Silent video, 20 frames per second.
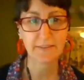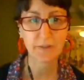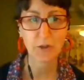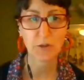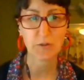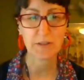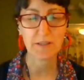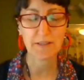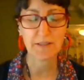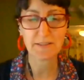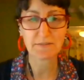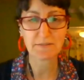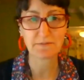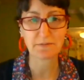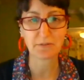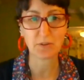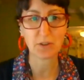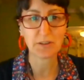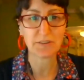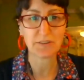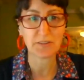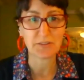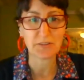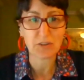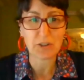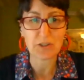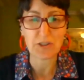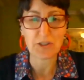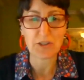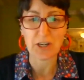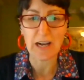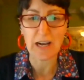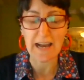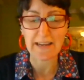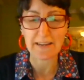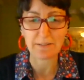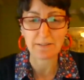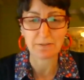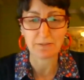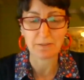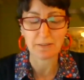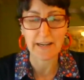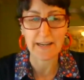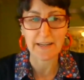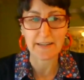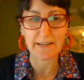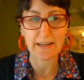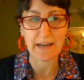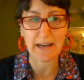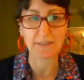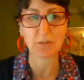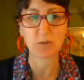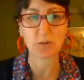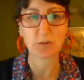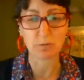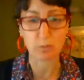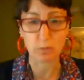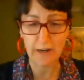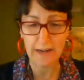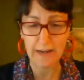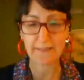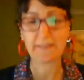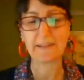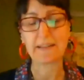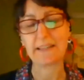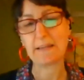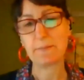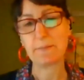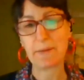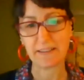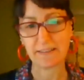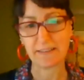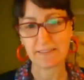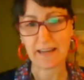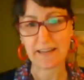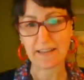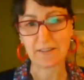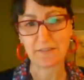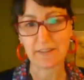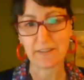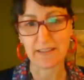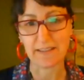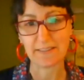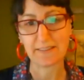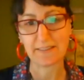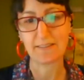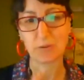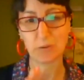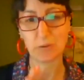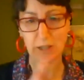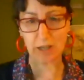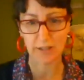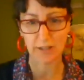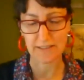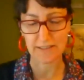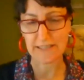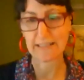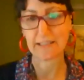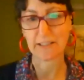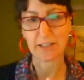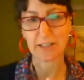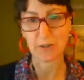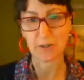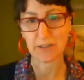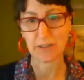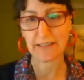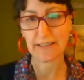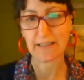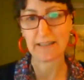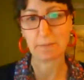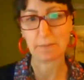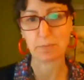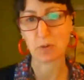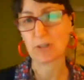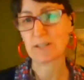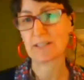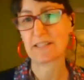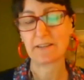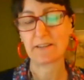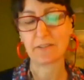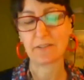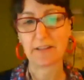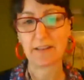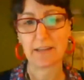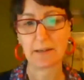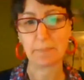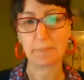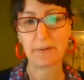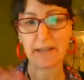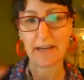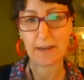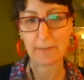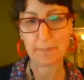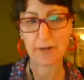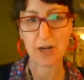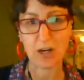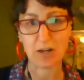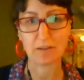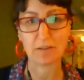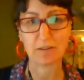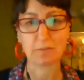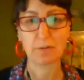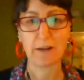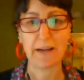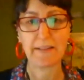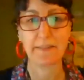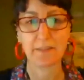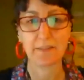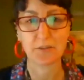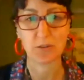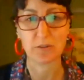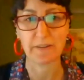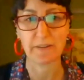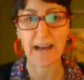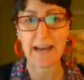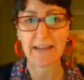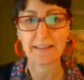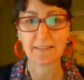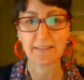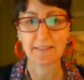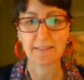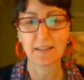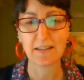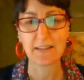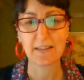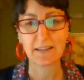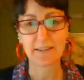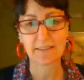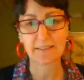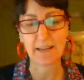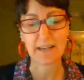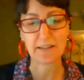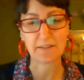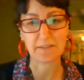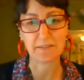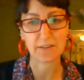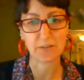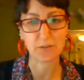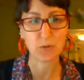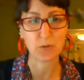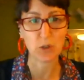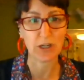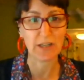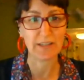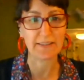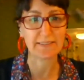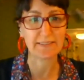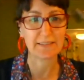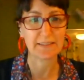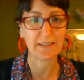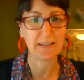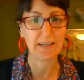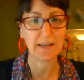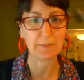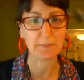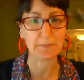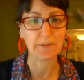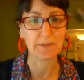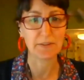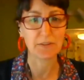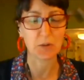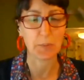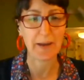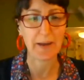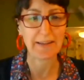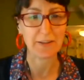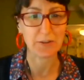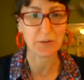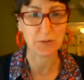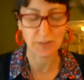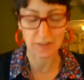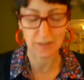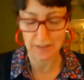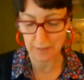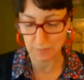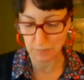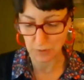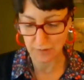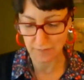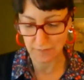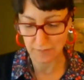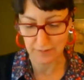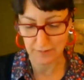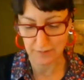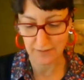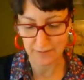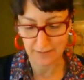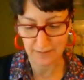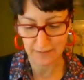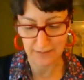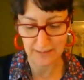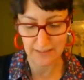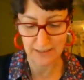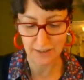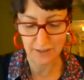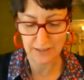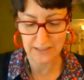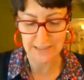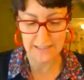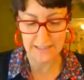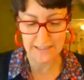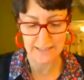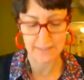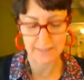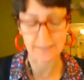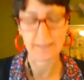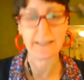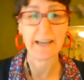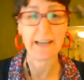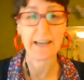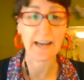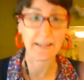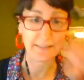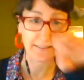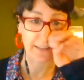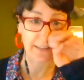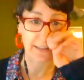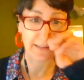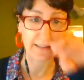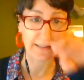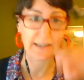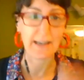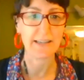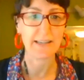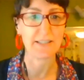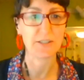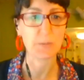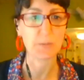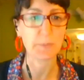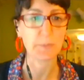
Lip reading: So full disclosure, I sort of ran the email side of this, doing all the data coding and imports and everything, but M&R ran the sort of ads side of this for us. So Matt knows a lot more of the nitty gritty details on the ad side than I do.